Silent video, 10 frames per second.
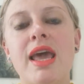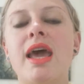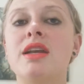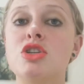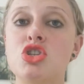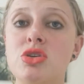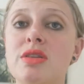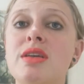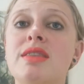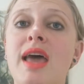and ensure
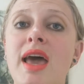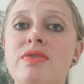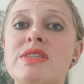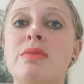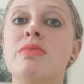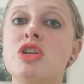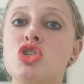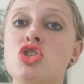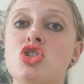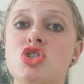that they have something
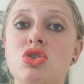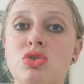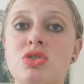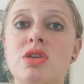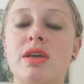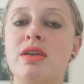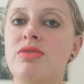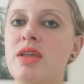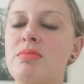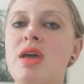to do. So
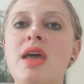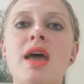give them